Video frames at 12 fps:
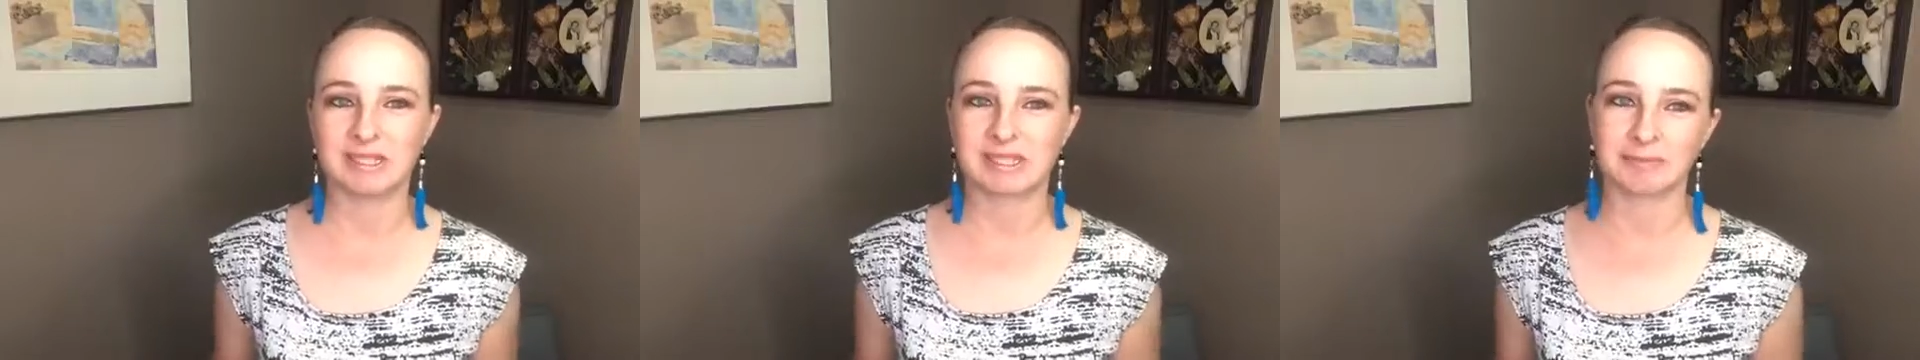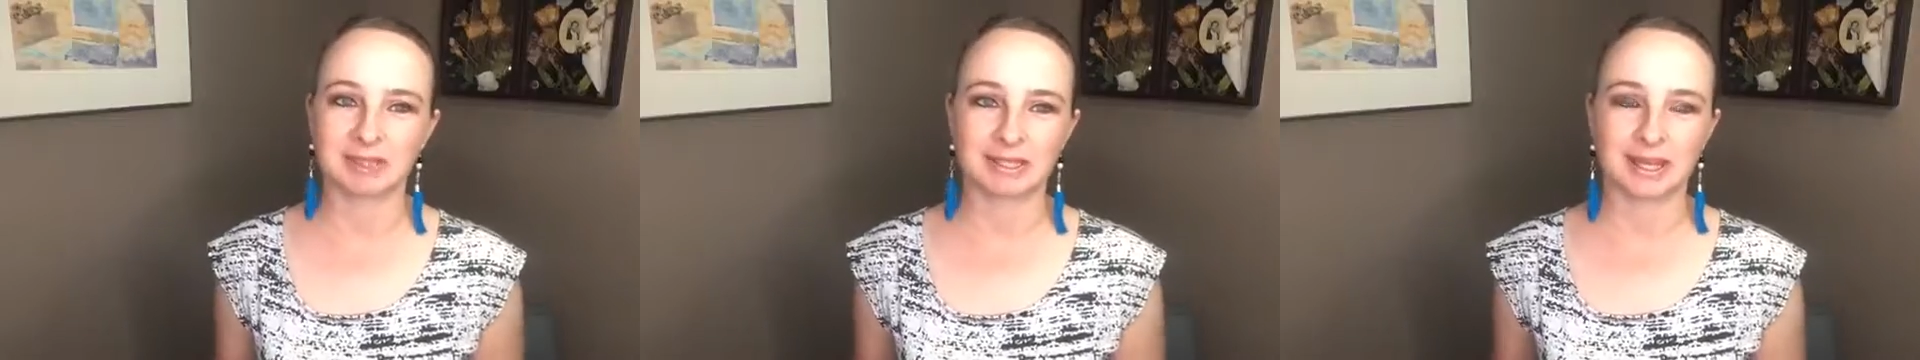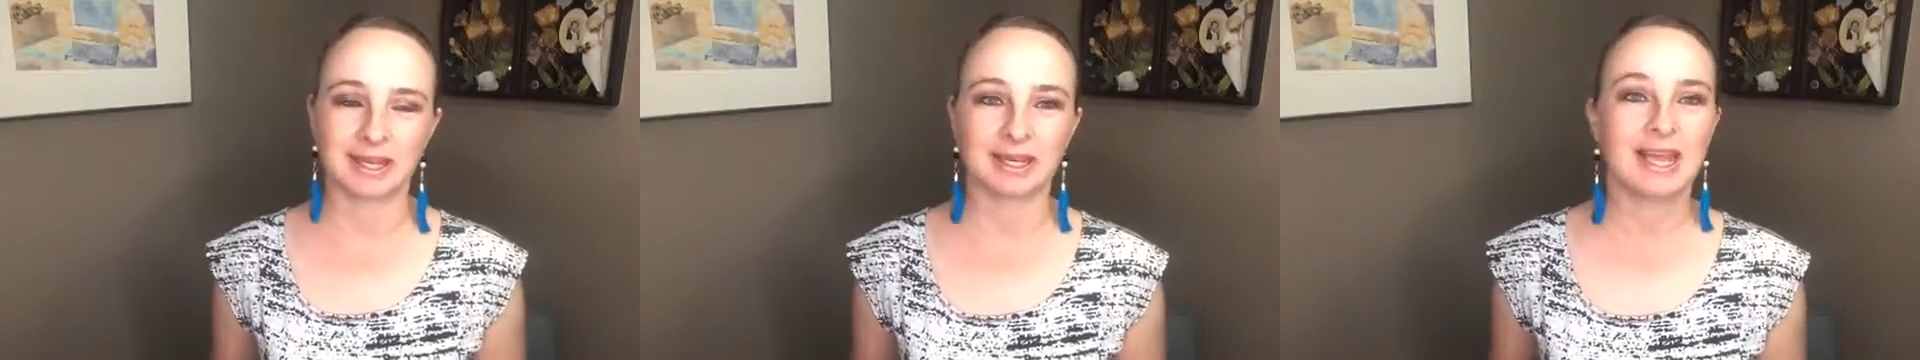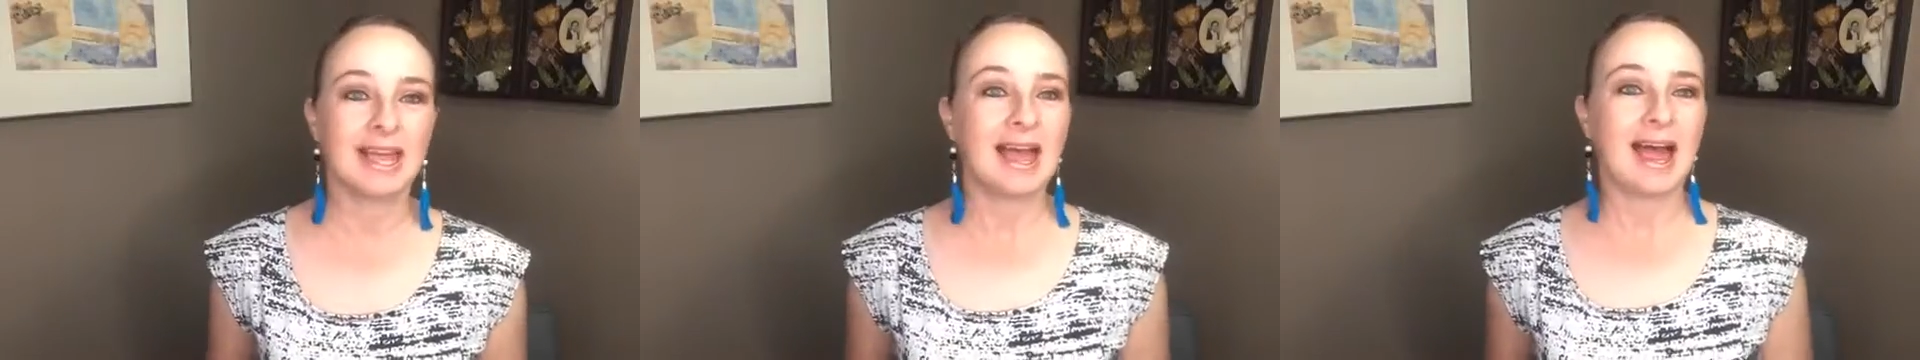something like
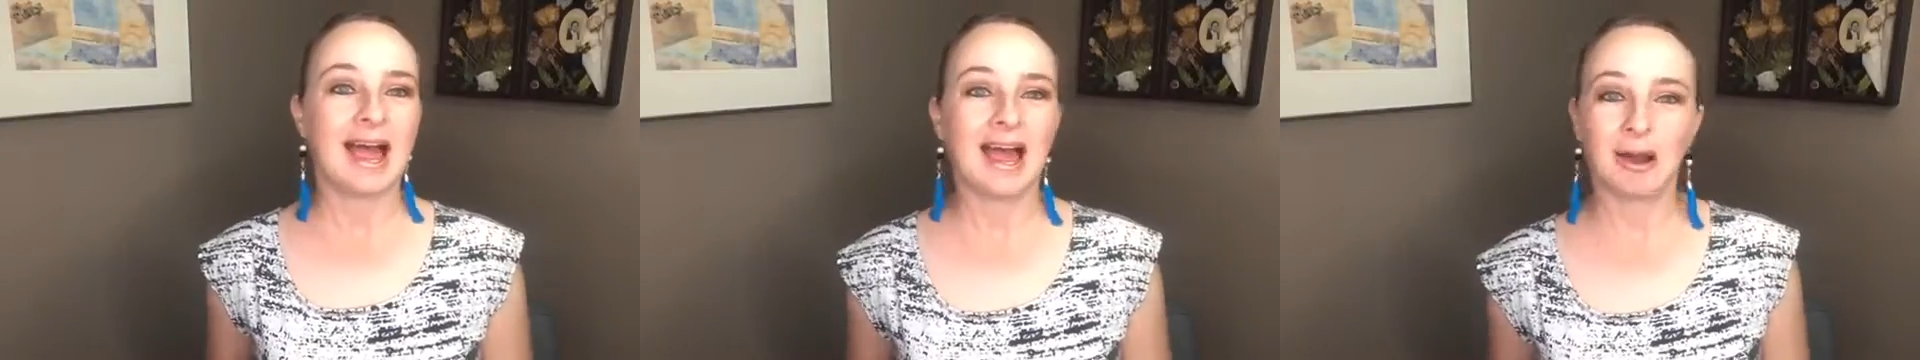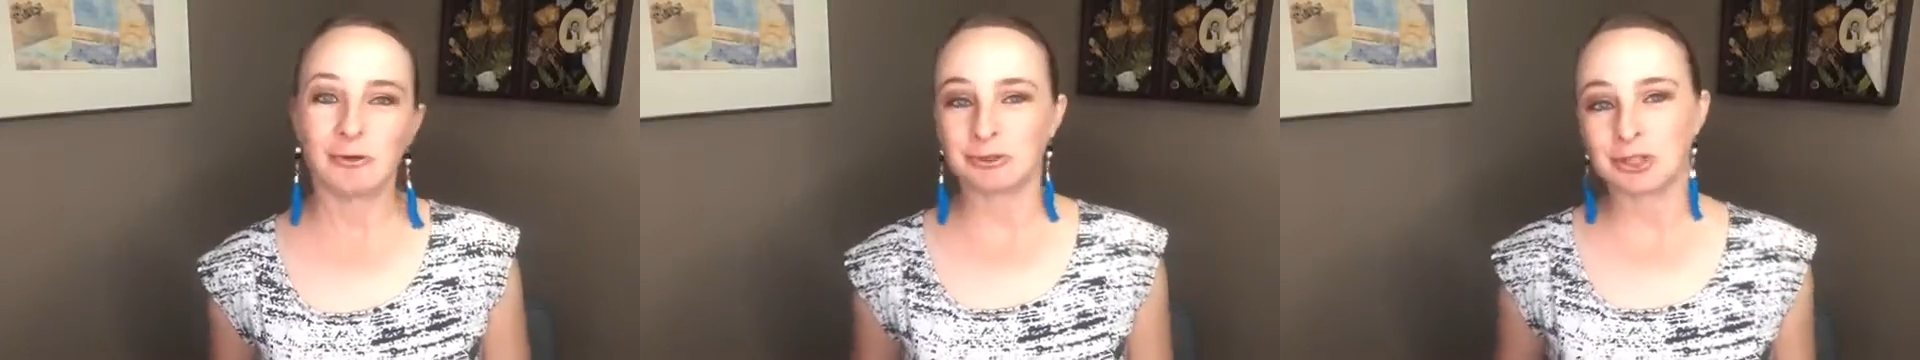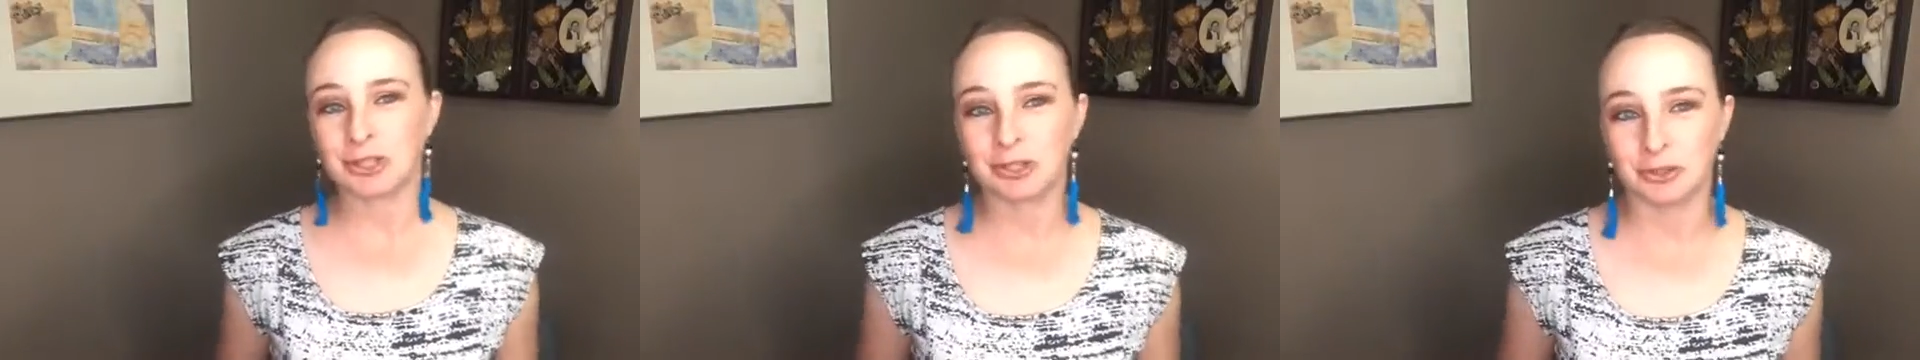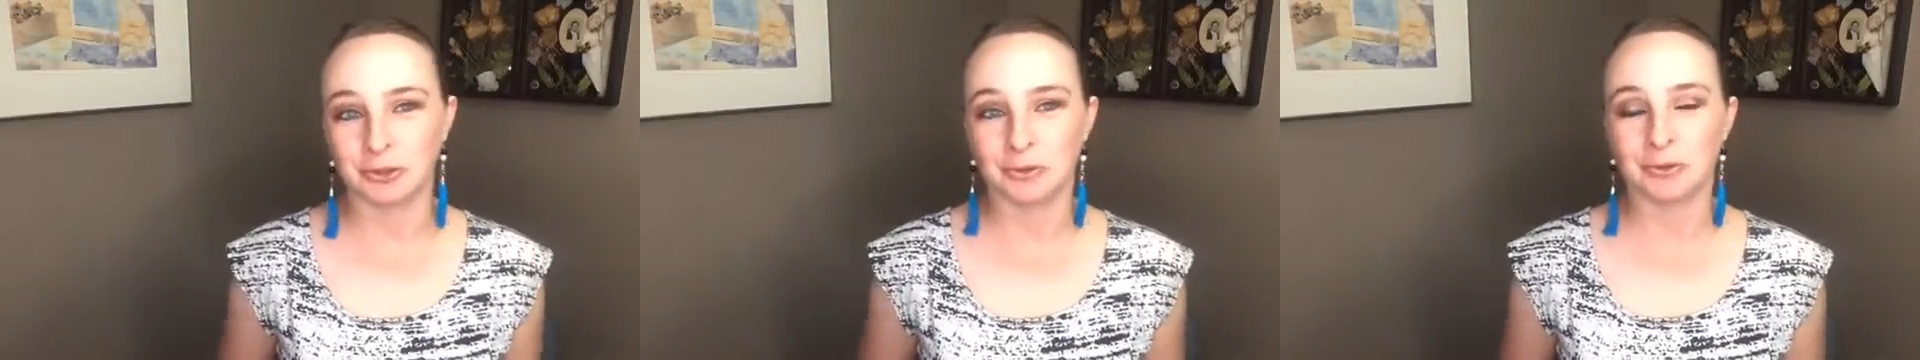how
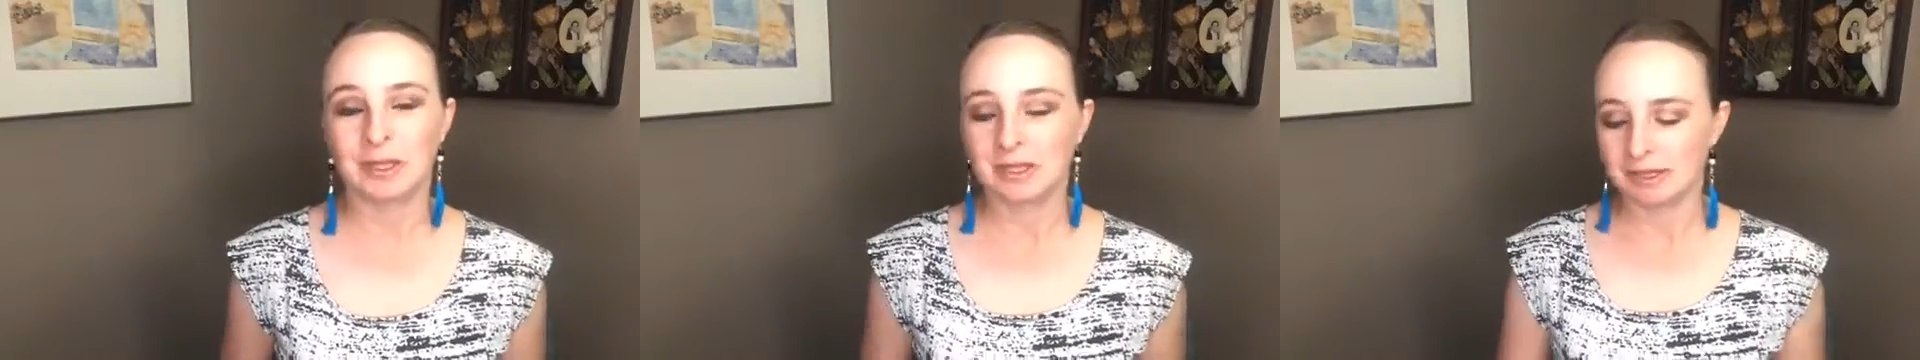to,